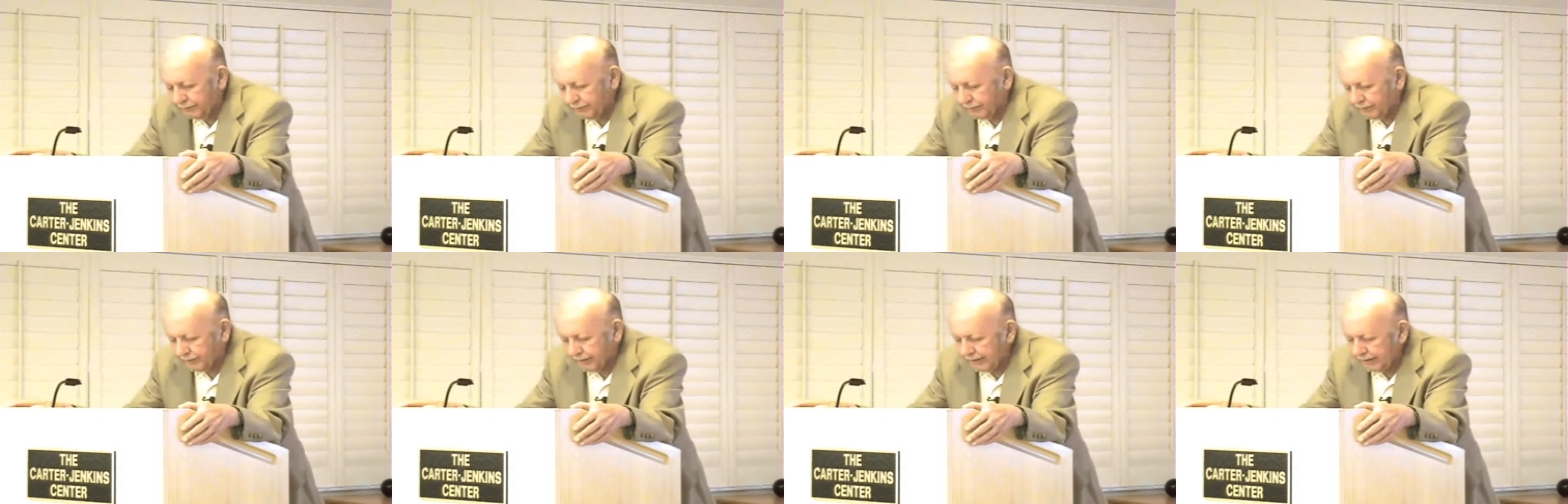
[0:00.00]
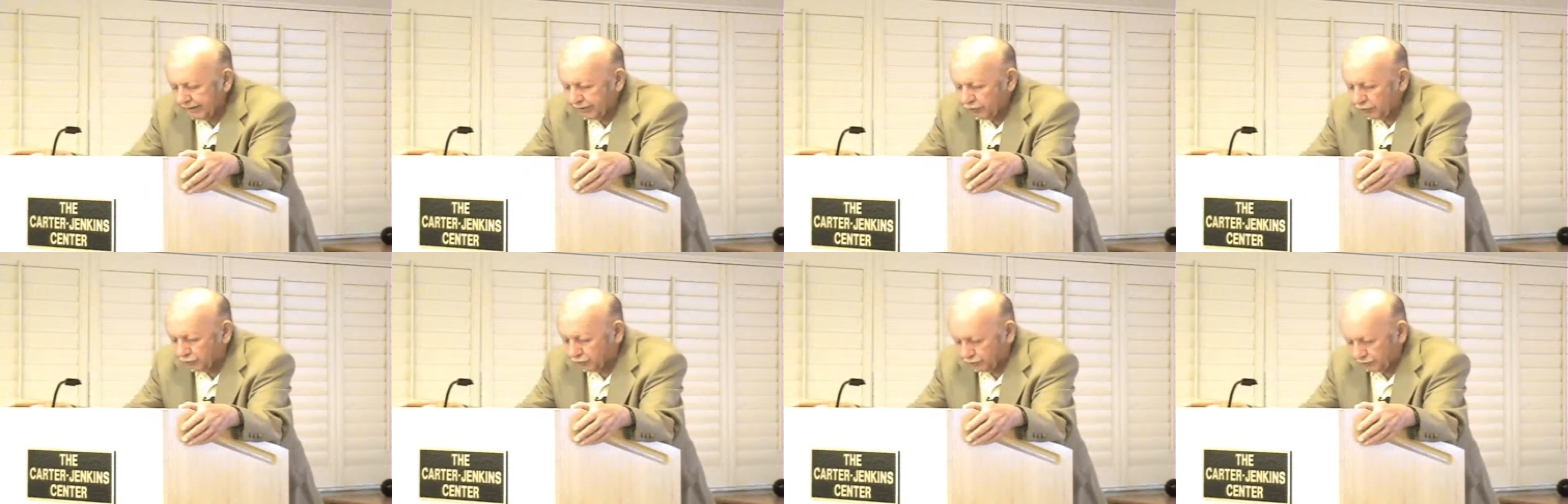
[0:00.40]

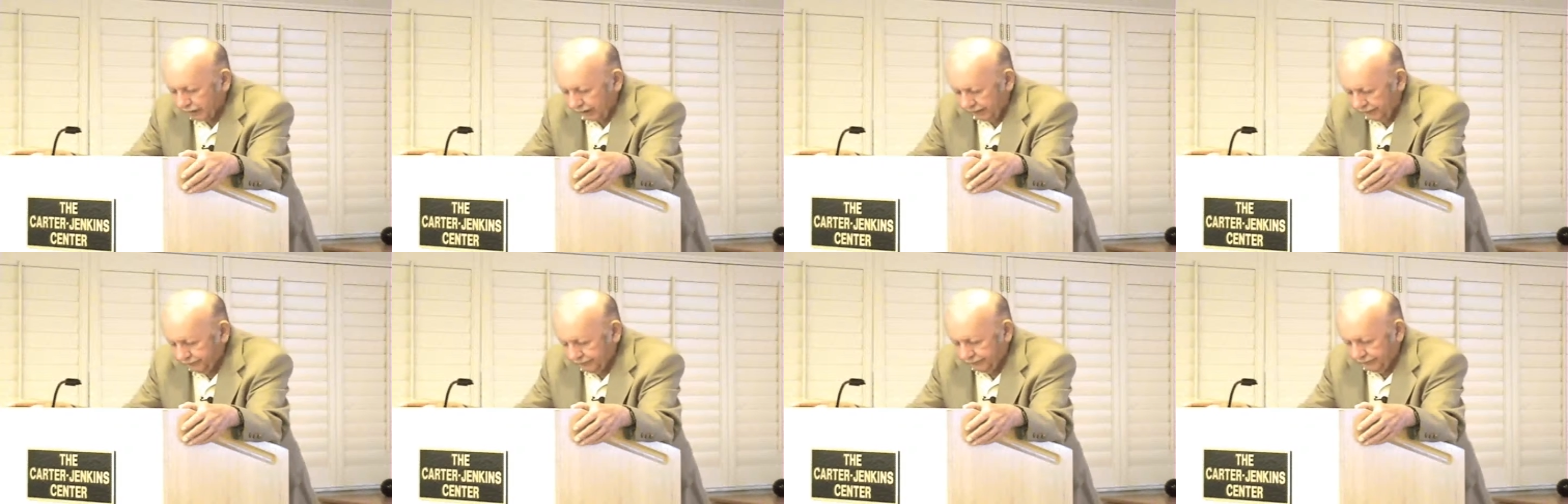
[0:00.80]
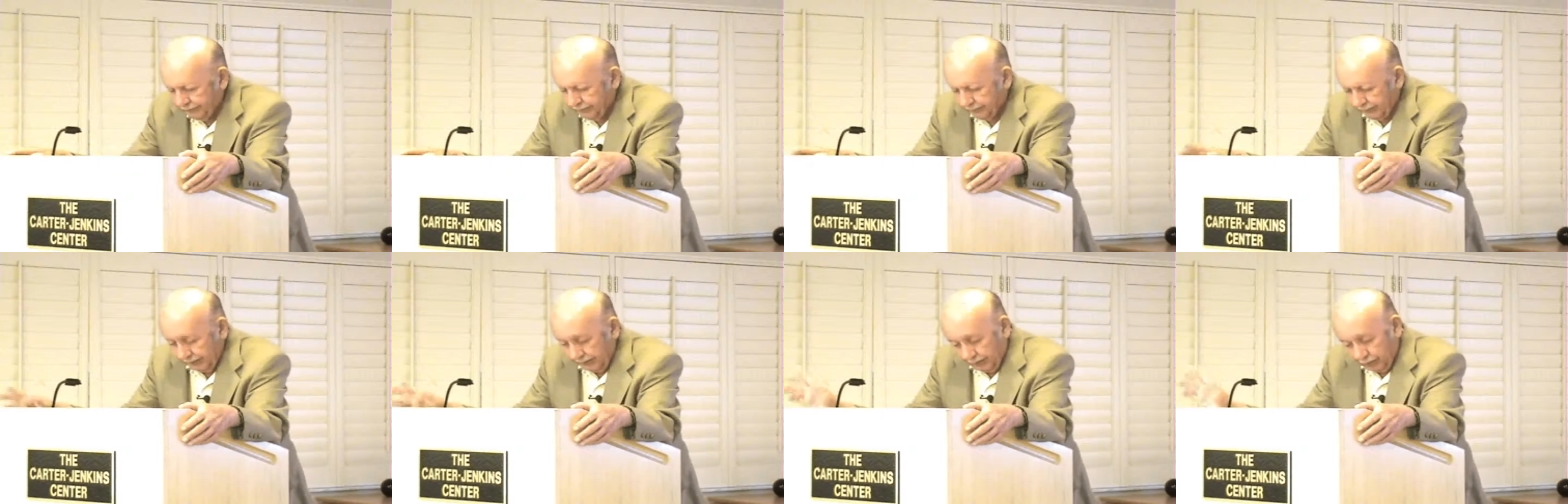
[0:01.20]
recognize
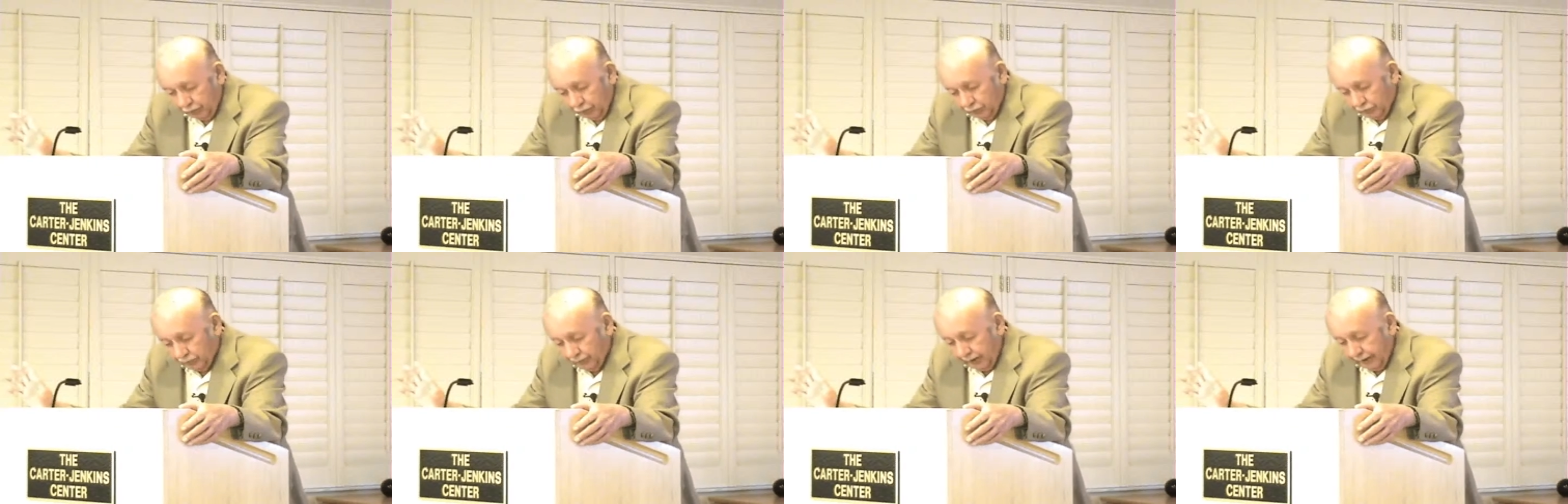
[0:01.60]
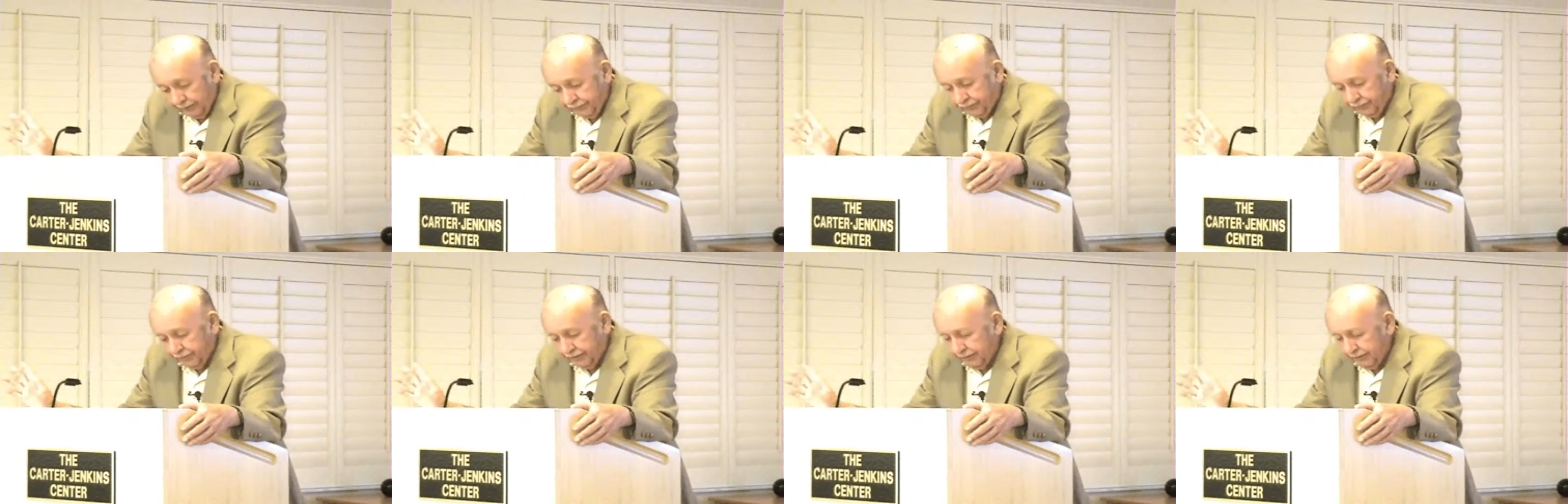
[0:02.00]

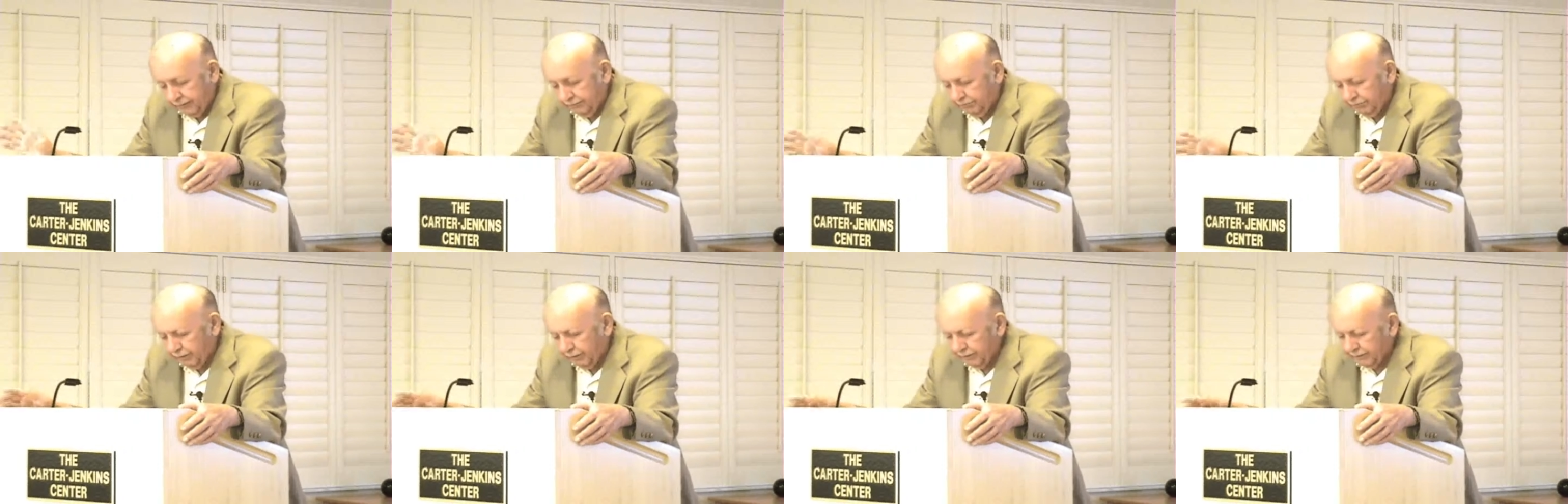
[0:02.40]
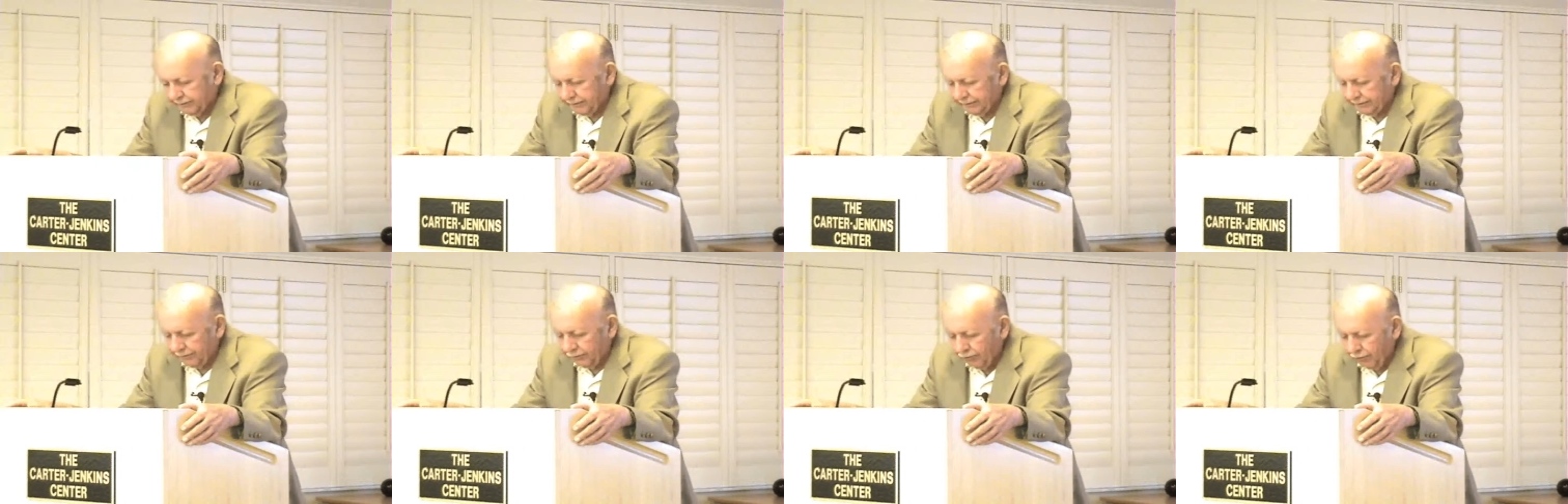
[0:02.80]
in
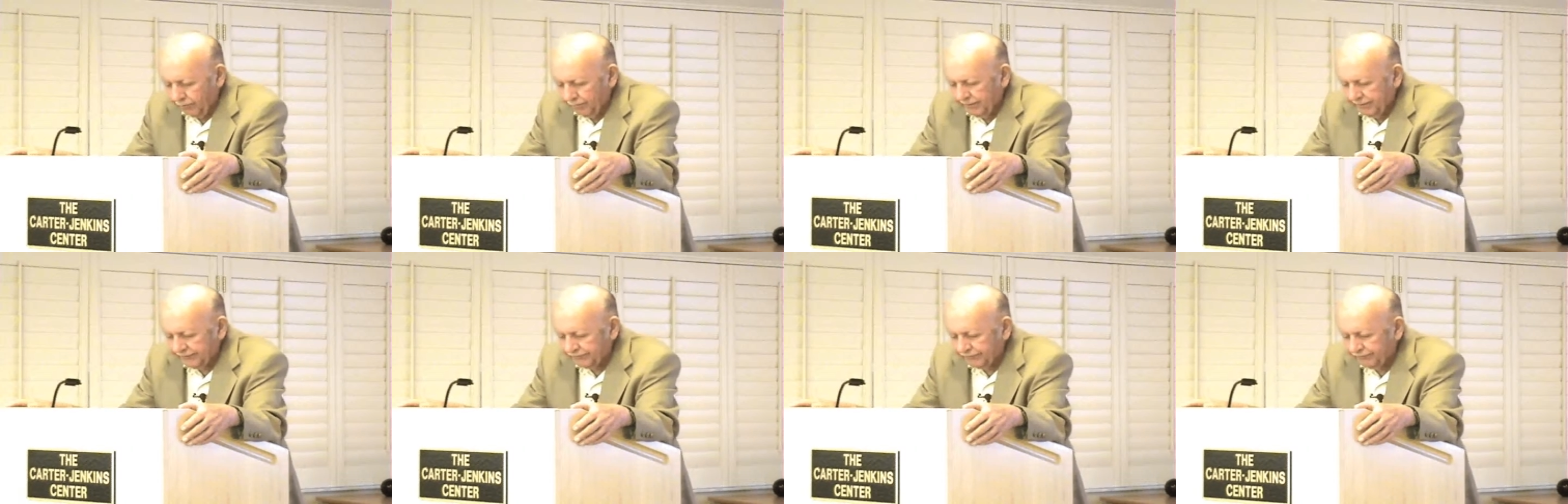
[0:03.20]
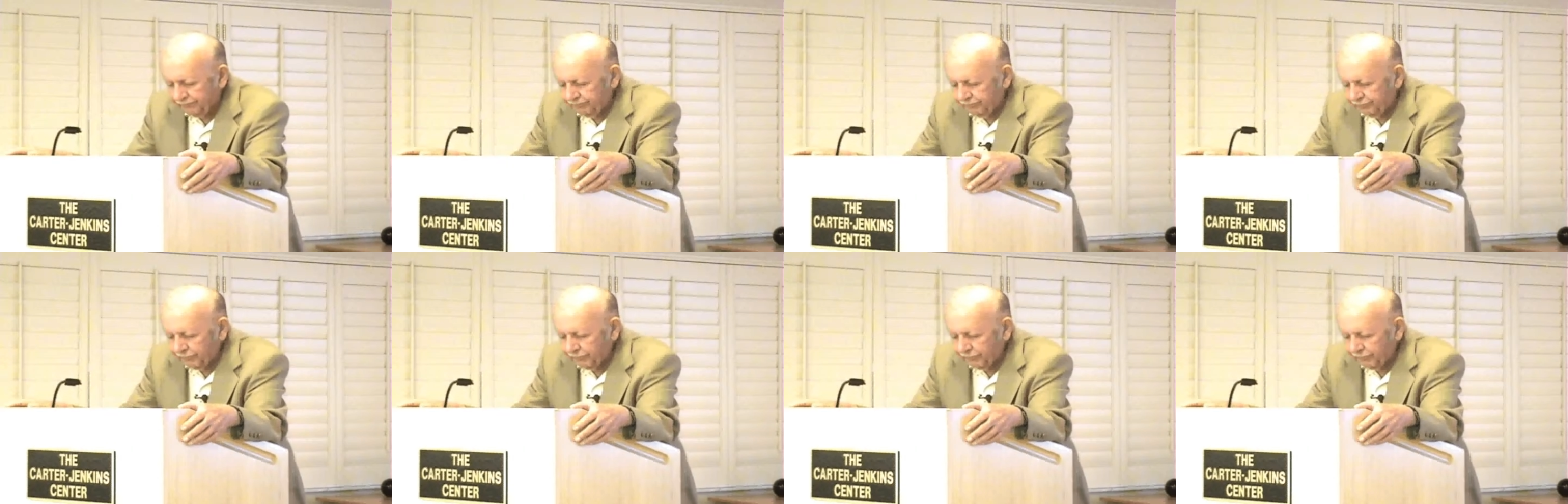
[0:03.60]
inverted commas,